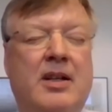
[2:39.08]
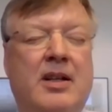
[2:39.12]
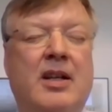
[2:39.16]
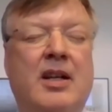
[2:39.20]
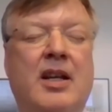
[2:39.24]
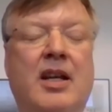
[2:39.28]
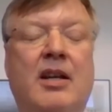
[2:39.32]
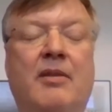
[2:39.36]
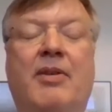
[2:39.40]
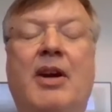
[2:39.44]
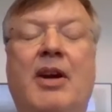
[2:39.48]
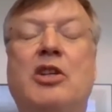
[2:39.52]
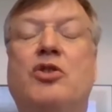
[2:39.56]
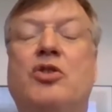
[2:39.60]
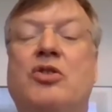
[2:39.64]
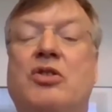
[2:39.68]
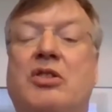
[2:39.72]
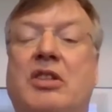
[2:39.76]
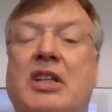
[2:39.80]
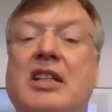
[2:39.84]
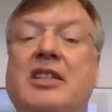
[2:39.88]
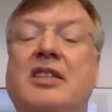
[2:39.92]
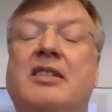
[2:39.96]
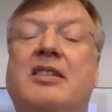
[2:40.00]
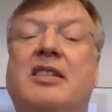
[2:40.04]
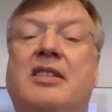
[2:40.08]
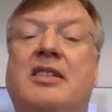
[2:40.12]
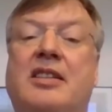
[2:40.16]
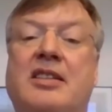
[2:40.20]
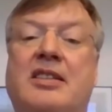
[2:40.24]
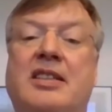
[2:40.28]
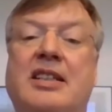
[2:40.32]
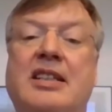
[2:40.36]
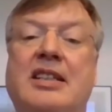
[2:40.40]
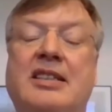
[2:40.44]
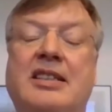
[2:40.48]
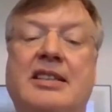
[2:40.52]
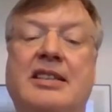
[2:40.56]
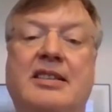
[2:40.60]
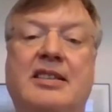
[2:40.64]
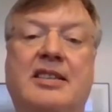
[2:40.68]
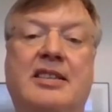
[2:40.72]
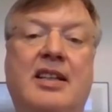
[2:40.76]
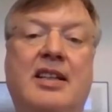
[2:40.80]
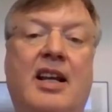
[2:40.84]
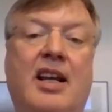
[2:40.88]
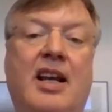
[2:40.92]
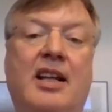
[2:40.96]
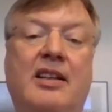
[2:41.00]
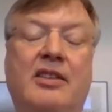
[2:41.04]
infectious diseases
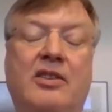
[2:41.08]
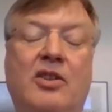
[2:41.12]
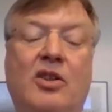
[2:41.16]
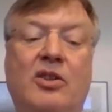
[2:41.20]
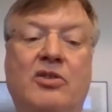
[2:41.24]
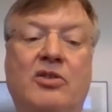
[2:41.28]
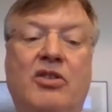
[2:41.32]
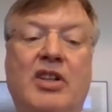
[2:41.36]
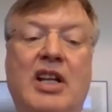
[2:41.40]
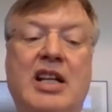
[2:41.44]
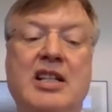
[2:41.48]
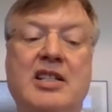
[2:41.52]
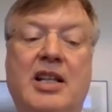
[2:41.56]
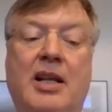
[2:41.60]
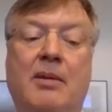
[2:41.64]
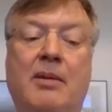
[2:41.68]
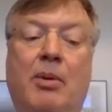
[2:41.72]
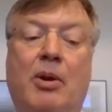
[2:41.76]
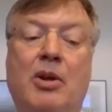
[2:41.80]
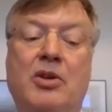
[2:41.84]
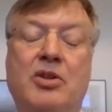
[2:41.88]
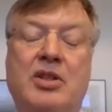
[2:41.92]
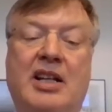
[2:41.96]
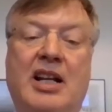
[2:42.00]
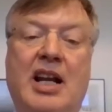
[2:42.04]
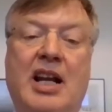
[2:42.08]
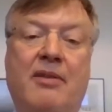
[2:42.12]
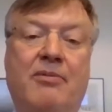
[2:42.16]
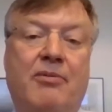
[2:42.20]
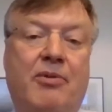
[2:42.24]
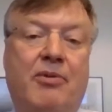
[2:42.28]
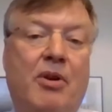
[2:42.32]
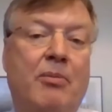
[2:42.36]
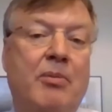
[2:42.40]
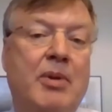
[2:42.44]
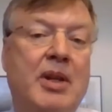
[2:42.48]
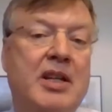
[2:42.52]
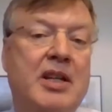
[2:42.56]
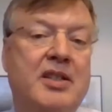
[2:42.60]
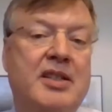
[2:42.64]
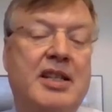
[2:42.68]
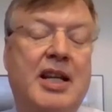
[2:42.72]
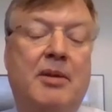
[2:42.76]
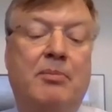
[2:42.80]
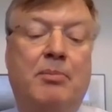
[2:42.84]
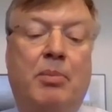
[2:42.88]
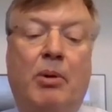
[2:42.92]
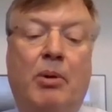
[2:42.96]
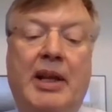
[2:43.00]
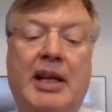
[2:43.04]
doctor in Iceland, plus a guy from the
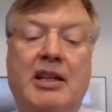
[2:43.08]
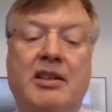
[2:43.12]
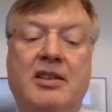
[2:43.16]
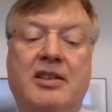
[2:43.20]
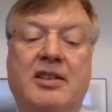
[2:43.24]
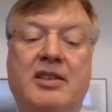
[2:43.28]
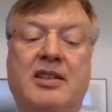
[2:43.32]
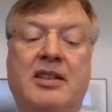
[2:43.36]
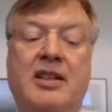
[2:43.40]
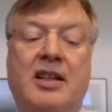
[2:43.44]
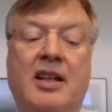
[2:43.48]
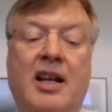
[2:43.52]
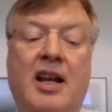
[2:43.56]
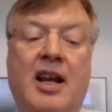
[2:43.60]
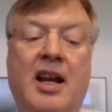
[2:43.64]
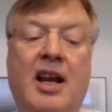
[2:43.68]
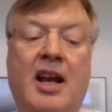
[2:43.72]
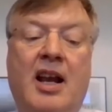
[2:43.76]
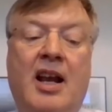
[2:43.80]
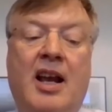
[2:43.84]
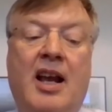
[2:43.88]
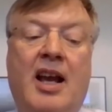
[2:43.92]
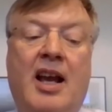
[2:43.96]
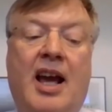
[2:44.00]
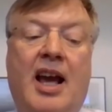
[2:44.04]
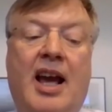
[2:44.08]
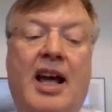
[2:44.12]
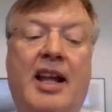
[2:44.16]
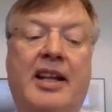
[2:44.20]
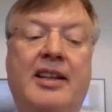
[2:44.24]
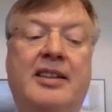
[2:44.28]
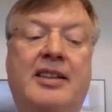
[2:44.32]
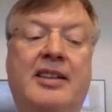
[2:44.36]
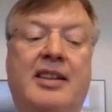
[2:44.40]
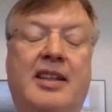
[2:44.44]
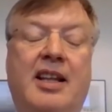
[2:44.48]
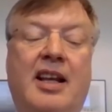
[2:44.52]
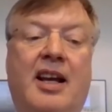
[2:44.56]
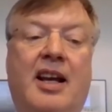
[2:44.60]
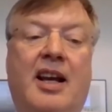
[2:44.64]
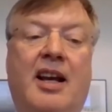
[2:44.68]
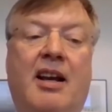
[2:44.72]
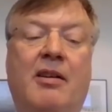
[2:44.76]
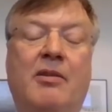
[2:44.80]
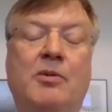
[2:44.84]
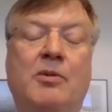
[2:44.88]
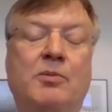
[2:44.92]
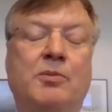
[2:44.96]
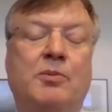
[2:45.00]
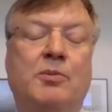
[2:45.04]
state police. And
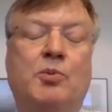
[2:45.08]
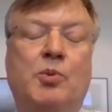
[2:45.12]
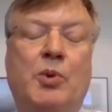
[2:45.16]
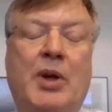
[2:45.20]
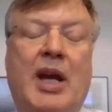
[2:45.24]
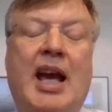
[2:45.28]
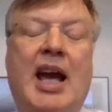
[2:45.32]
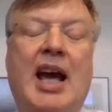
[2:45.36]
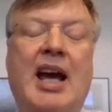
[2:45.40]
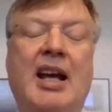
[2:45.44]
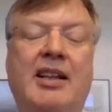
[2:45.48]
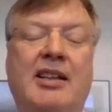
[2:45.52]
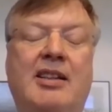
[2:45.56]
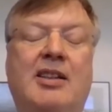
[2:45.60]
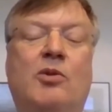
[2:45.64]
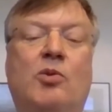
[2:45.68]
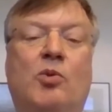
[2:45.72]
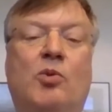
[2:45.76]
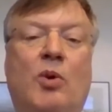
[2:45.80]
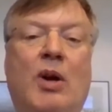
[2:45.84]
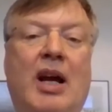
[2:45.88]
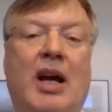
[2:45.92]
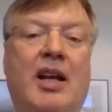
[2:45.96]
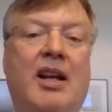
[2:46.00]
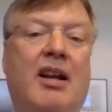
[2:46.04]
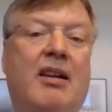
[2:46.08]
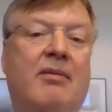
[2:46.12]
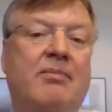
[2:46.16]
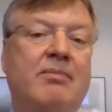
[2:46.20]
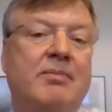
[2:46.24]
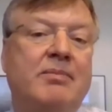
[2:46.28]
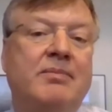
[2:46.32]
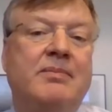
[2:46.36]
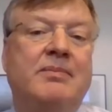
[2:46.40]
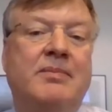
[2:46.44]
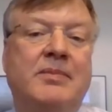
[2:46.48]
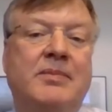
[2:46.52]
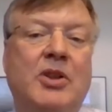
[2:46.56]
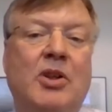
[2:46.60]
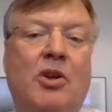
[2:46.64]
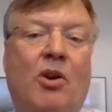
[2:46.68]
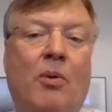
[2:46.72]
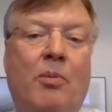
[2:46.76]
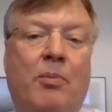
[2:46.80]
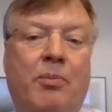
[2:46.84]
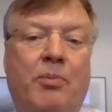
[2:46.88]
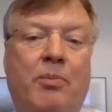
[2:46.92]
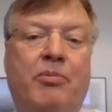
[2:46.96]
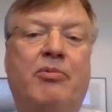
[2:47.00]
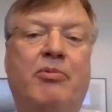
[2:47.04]
we had quite a,
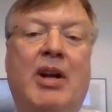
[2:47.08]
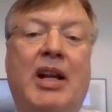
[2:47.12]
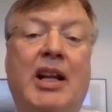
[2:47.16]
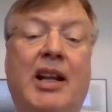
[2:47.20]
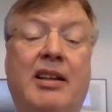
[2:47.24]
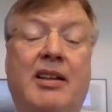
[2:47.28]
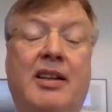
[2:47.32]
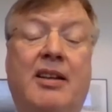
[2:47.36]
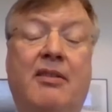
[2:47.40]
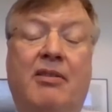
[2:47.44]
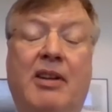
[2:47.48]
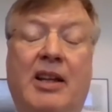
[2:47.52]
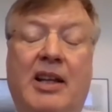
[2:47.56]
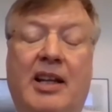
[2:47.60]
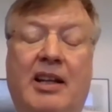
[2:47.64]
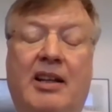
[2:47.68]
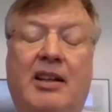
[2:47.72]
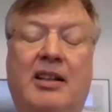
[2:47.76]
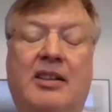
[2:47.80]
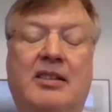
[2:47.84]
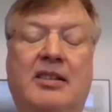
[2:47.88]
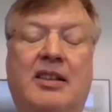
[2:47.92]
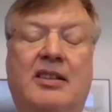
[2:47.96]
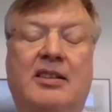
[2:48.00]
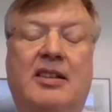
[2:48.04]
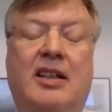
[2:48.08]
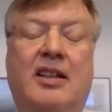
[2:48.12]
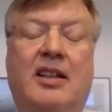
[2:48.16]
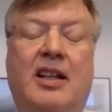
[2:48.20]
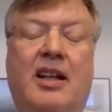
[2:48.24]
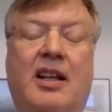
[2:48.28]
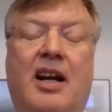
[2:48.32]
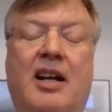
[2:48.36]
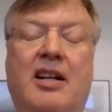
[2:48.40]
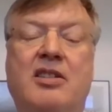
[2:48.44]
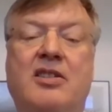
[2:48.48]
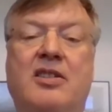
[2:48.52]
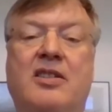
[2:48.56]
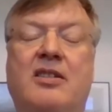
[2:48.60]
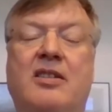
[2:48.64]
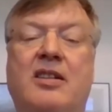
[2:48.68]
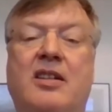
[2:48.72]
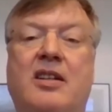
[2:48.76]
relatively large